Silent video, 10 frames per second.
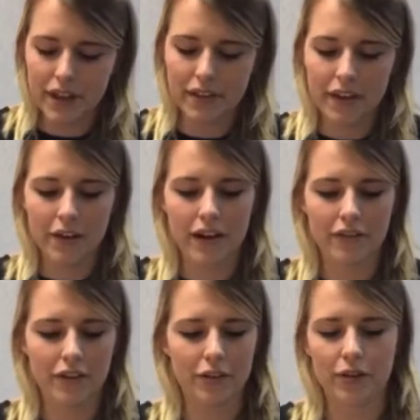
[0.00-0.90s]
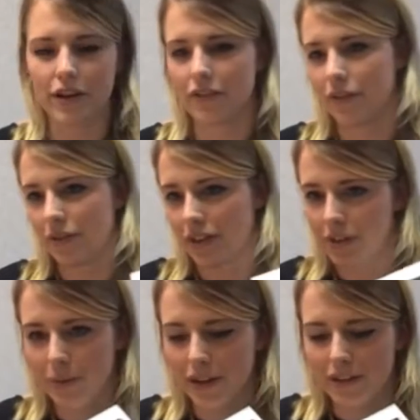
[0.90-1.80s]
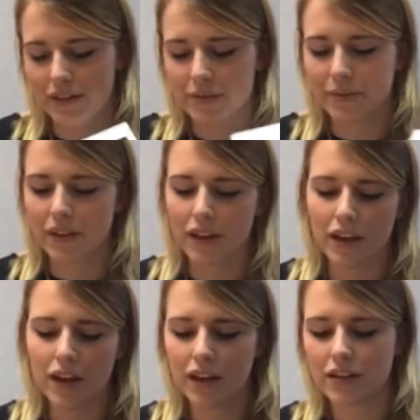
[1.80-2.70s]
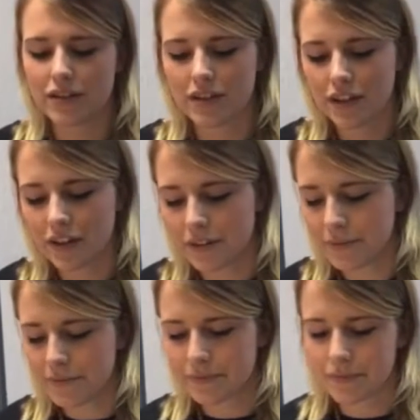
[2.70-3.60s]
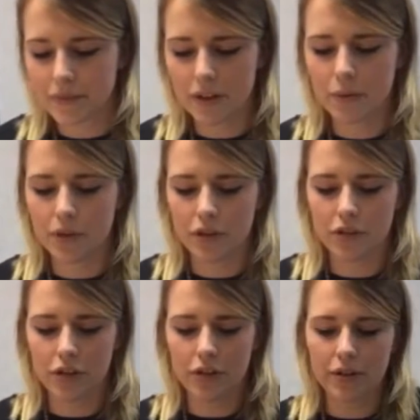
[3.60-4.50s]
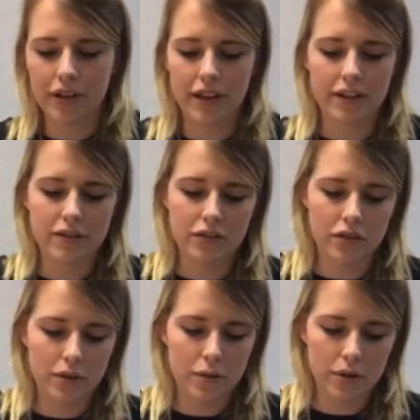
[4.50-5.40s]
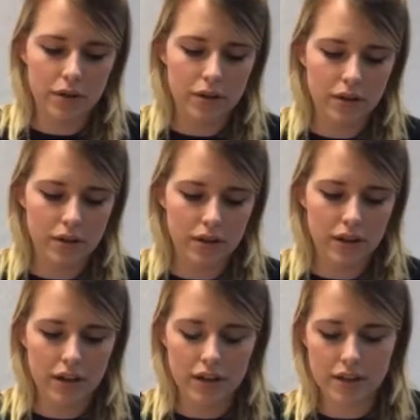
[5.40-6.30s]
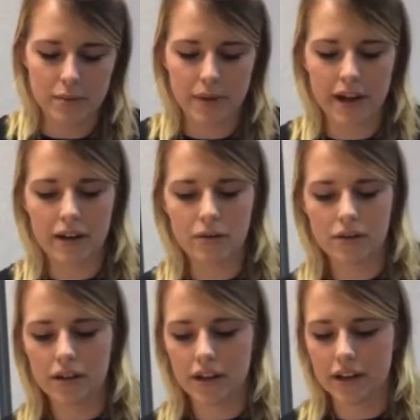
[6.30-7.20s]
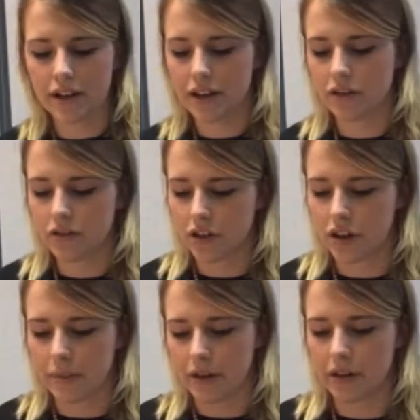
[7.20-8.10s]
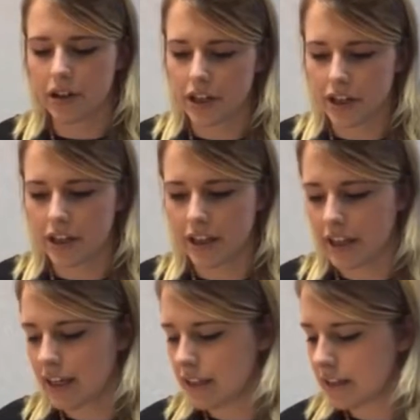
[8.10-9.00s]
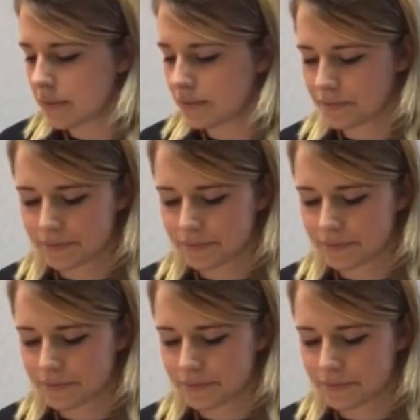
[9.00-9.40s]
and there you have it, your iPhone 6 Plus. So what you do is just take it out, and it should come out looking like this.